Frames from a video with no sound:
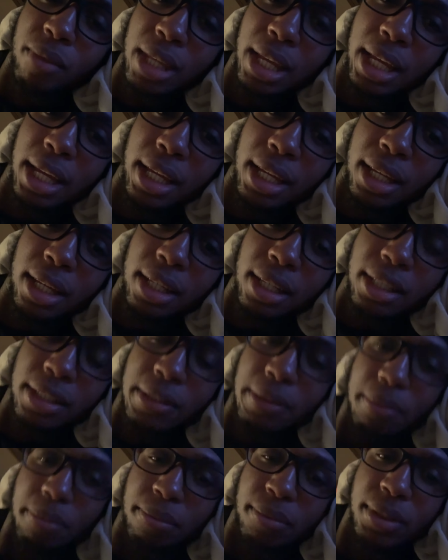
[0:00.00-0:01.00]

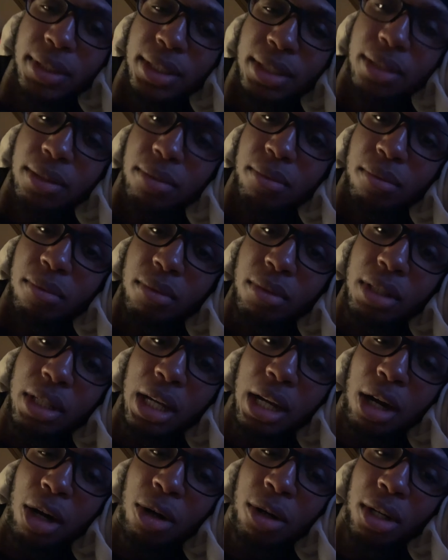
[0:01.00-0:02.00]
and
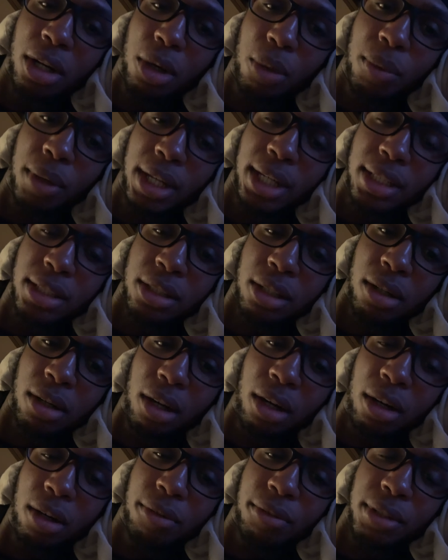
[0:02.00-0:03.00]
on her way into her
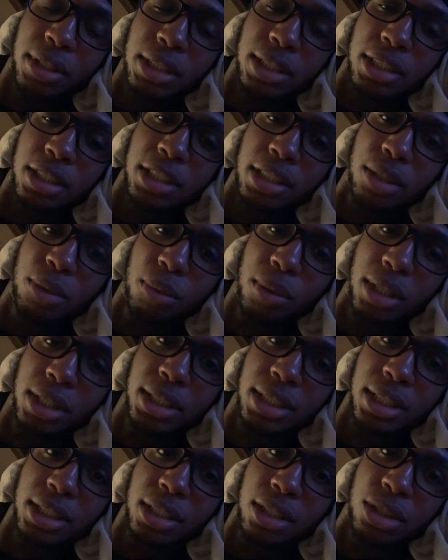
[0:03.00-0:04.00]
office, she
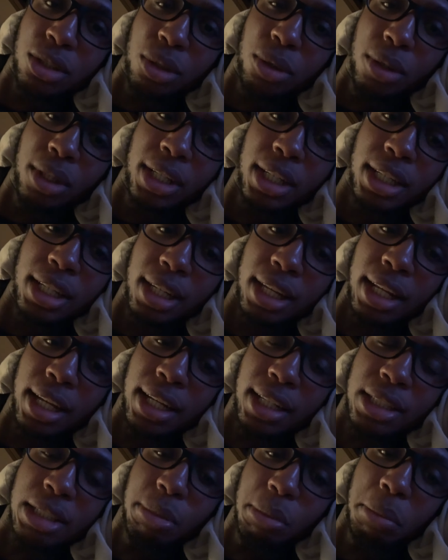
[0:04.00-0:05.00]
runs into Torian and
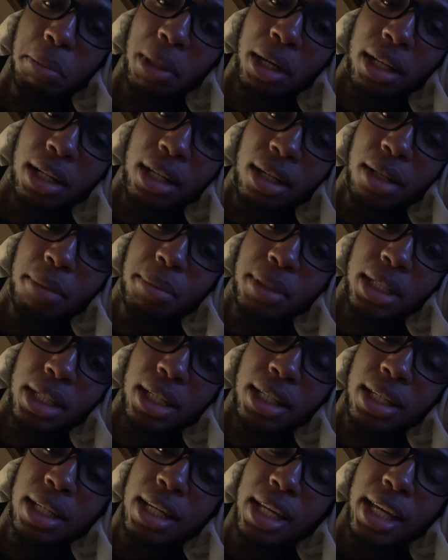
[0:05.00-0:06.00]
asks him about an
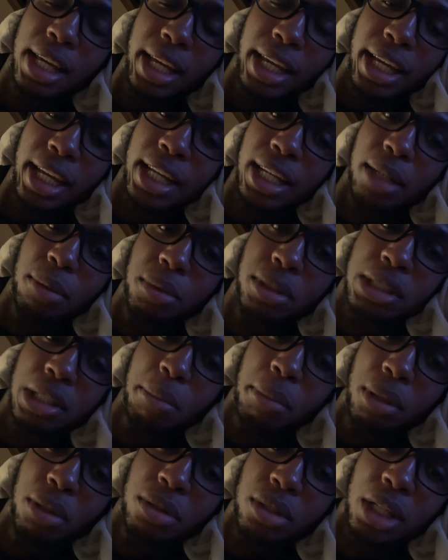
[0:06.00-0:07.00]
update. And it was the
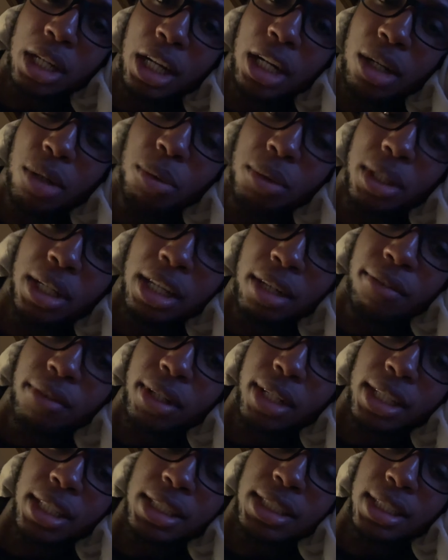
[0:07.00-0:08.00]
most awkward
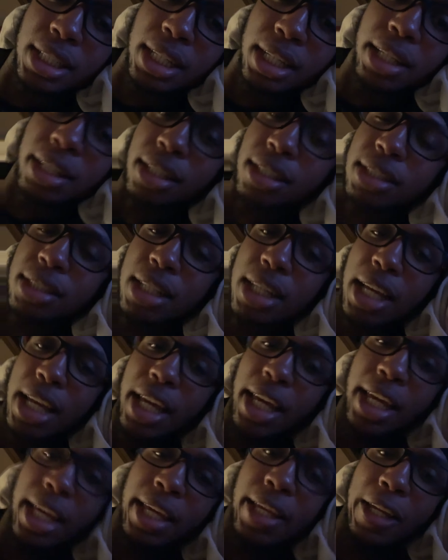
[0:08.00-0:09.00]
ever exchange.
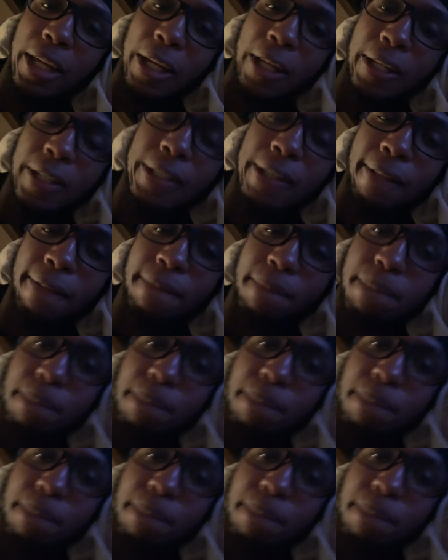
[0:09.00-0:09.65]
And